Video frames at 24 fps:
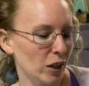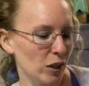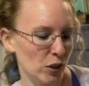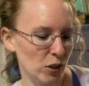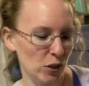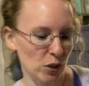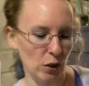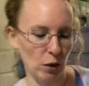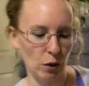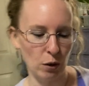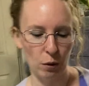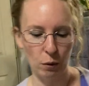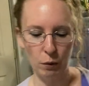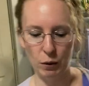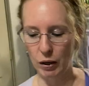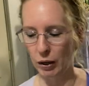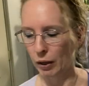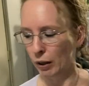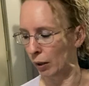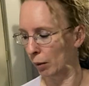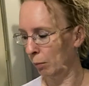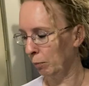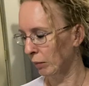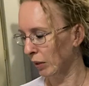So
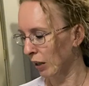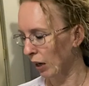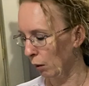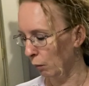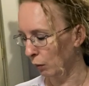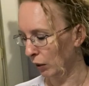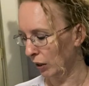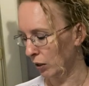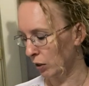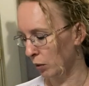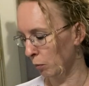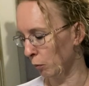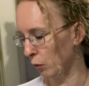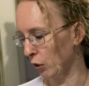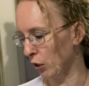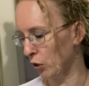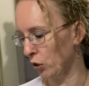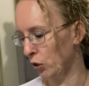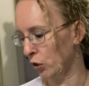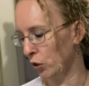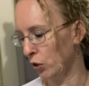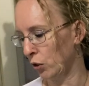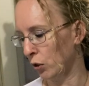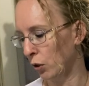um, yeah, we got some
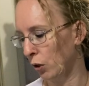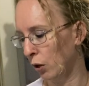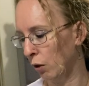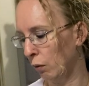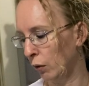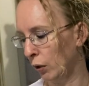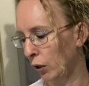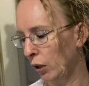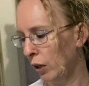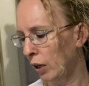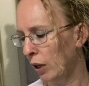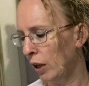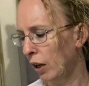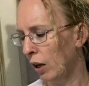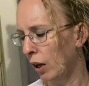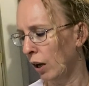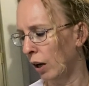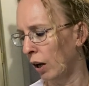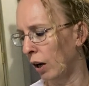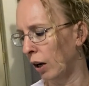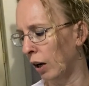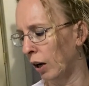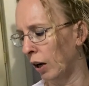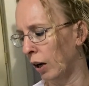questions to go over.
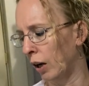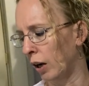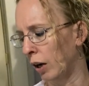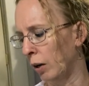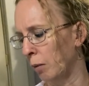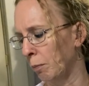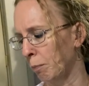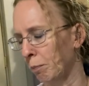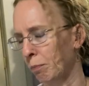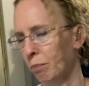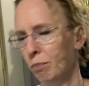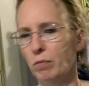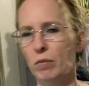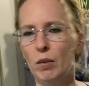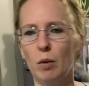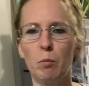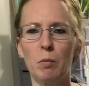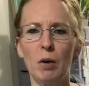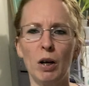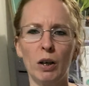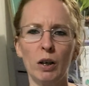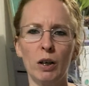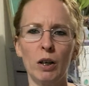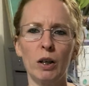Um, I'm
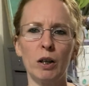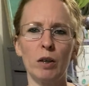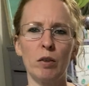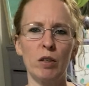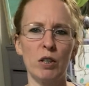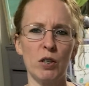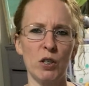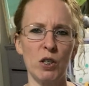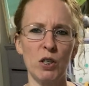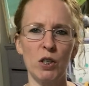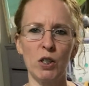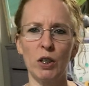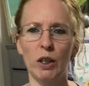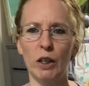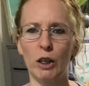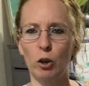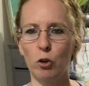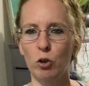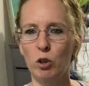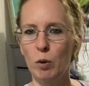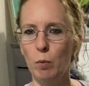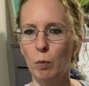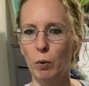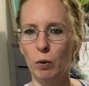not gonna, this isn't like your
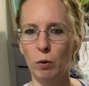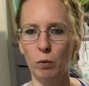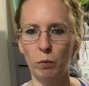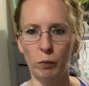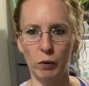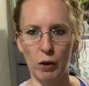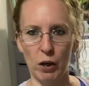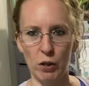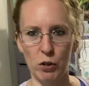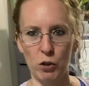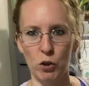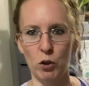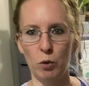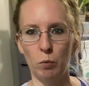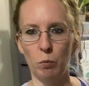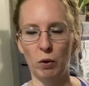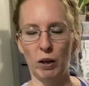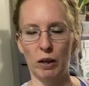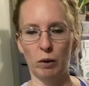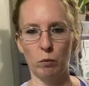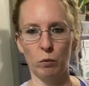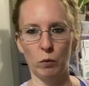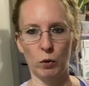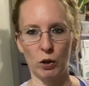typical floss tube,
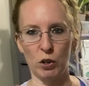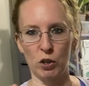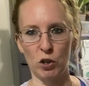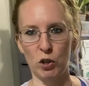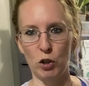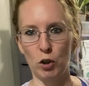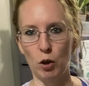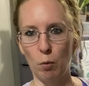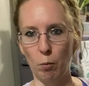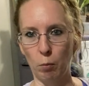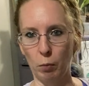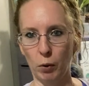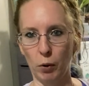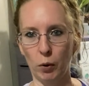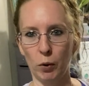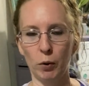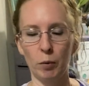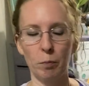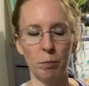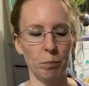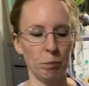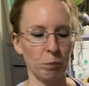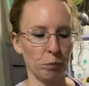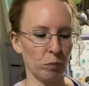like where it's numbered.
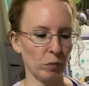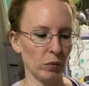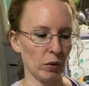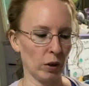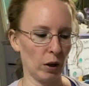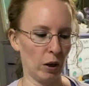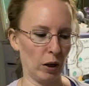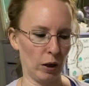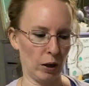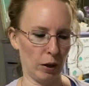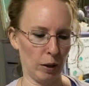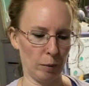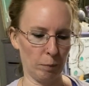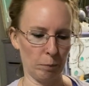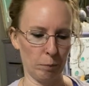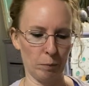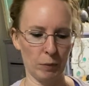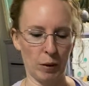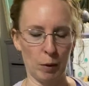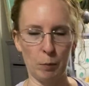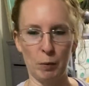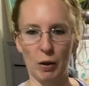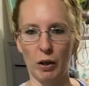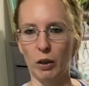Um,
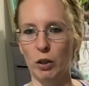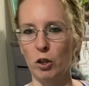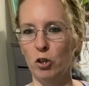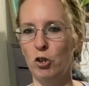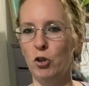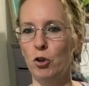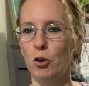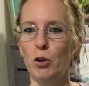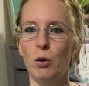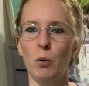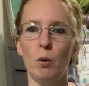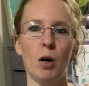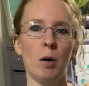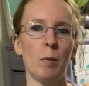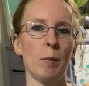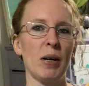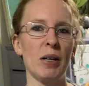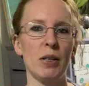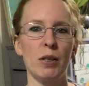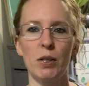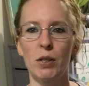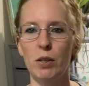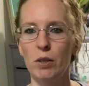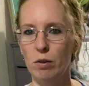I'm not gonna show you all my,
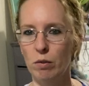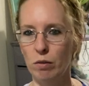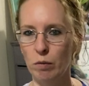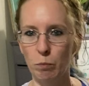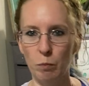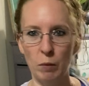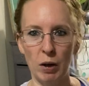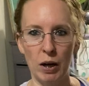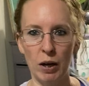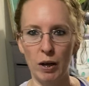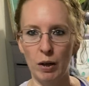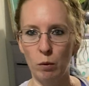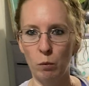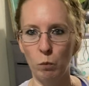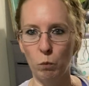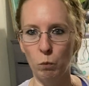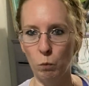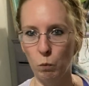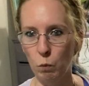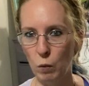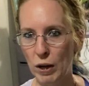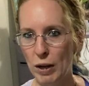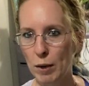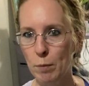my
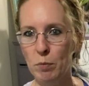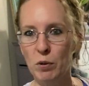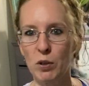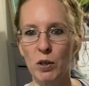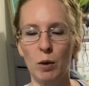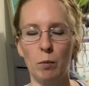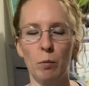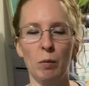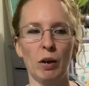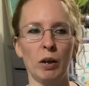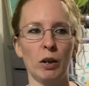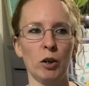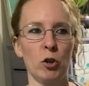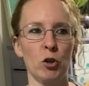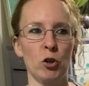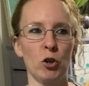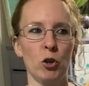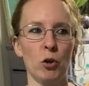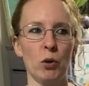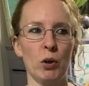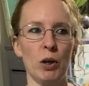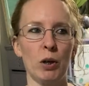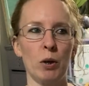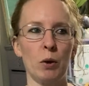WIPs. I'm not gonna
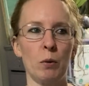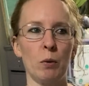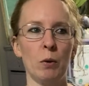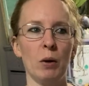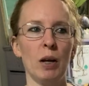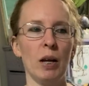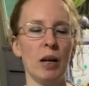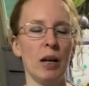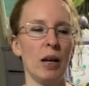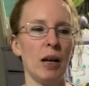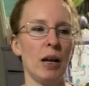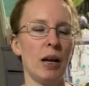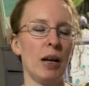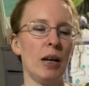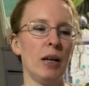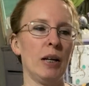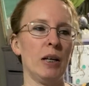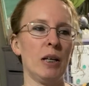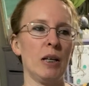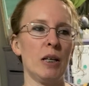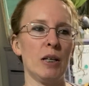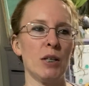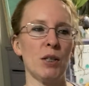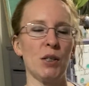show you
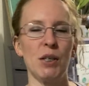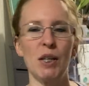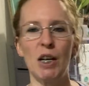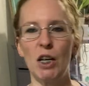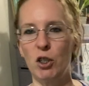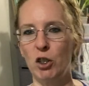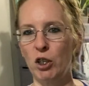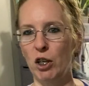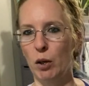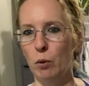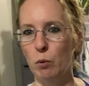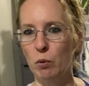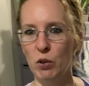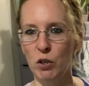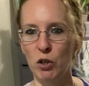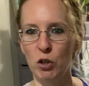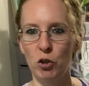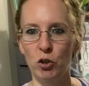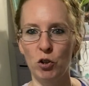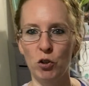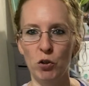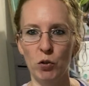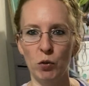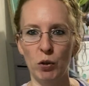any stash
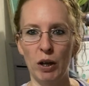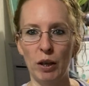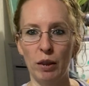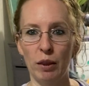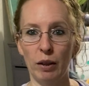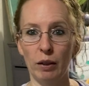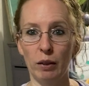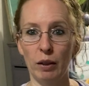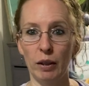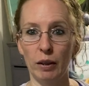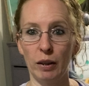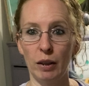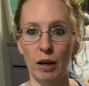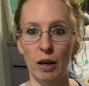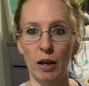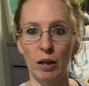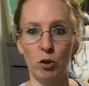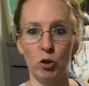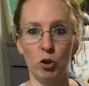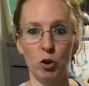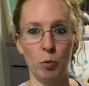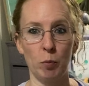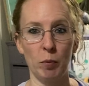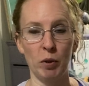acquisitions or anything like that.
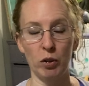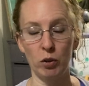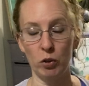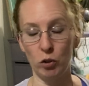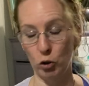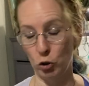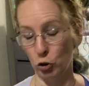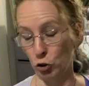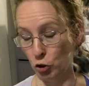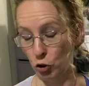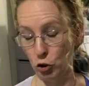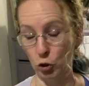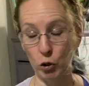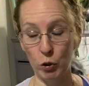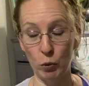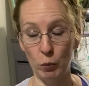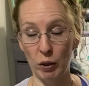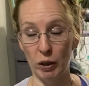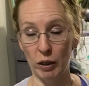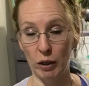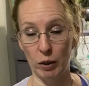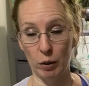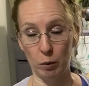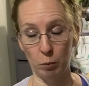Show me, show you
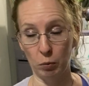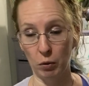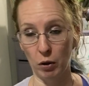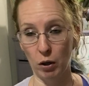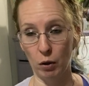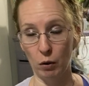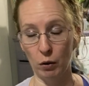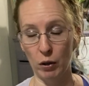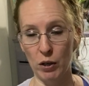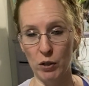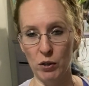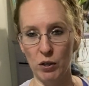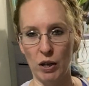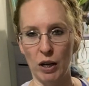any of the progress.